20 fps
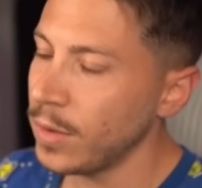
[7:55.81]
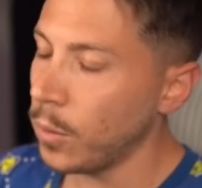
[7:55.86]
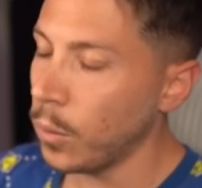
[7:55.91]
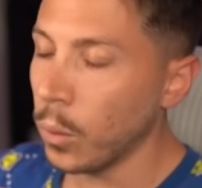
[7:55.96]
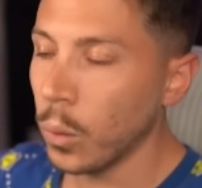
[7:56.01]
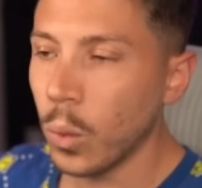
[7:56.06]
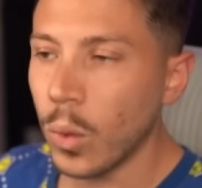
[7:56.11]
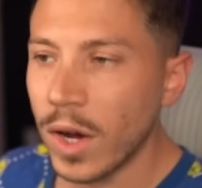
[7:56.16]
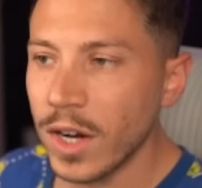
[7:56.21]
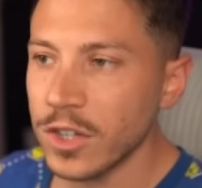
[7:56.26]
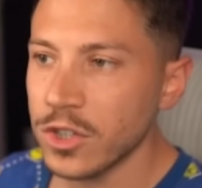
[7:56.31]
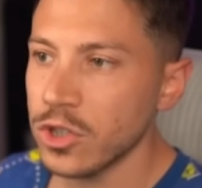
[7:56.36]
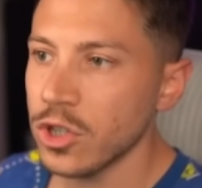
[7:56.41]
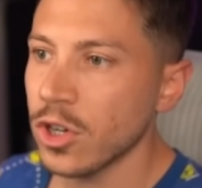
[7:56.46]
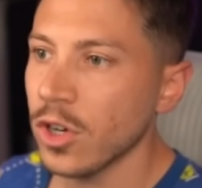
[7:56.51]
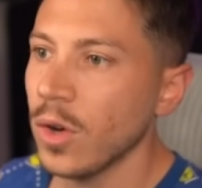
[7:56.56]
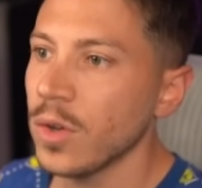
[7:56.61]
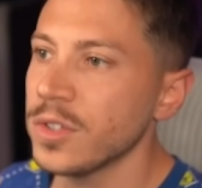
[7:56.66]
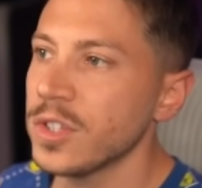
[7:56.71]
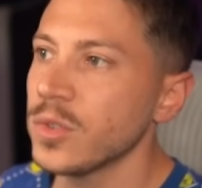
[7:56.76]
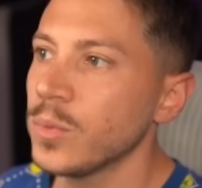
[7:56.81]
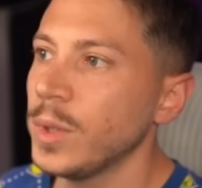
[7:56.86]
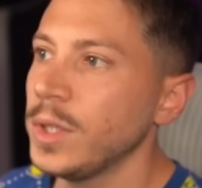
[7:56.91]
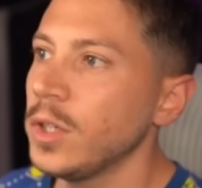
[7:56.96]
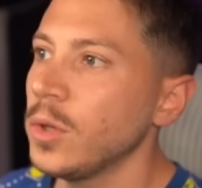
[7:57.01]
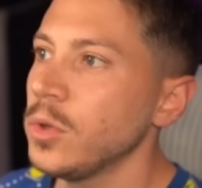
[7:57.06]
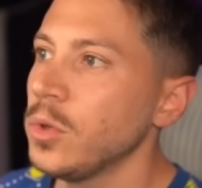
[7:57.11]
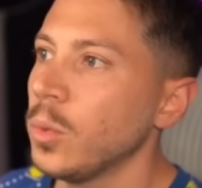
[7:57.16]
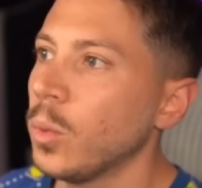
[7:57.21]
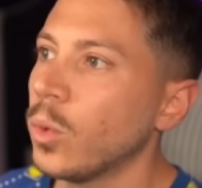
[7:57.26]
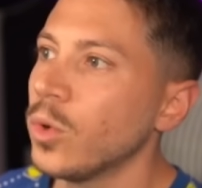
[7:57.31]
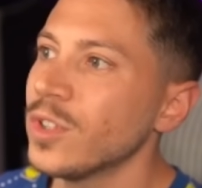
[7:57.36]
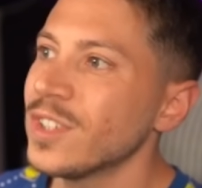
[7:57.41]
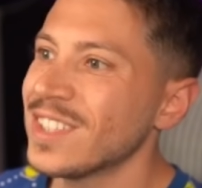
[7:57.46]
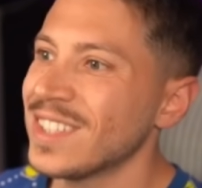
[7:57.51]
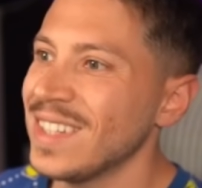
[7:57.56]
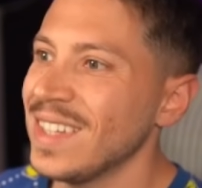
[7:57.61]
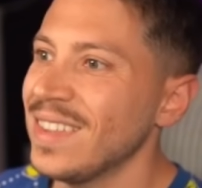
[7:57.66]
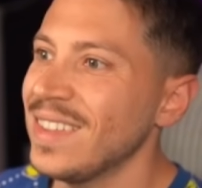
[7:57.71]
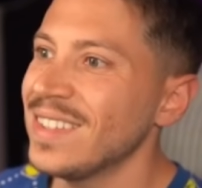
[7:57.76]
Once you close this window, you won't
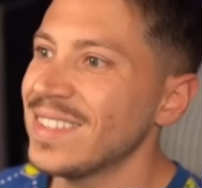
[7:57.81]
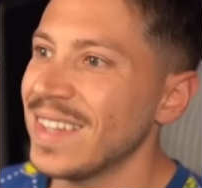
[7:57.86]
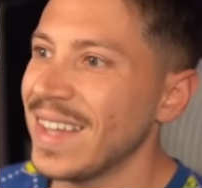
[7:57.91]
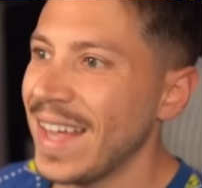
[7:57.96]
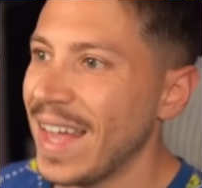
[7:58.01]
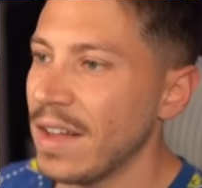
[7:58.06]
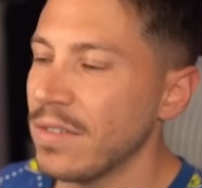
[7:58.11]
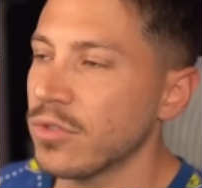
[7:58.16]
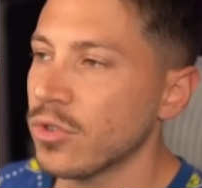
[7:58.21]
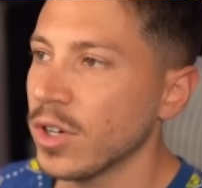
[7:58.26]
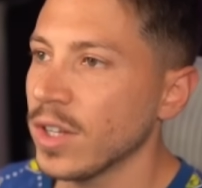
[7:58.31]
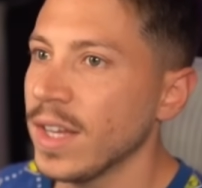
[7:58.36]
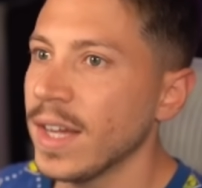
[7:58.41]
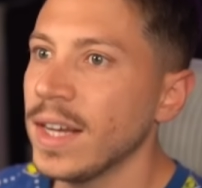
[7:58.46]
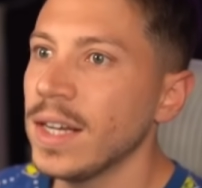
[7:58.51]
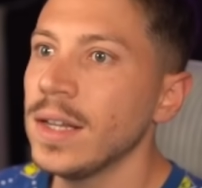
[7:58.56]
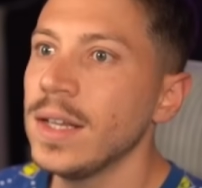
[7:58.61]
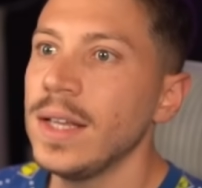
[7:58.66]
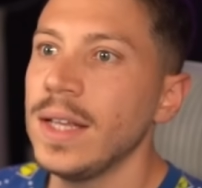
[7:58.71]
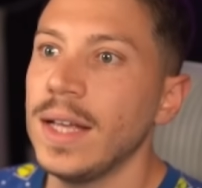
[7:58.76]
see this ever again.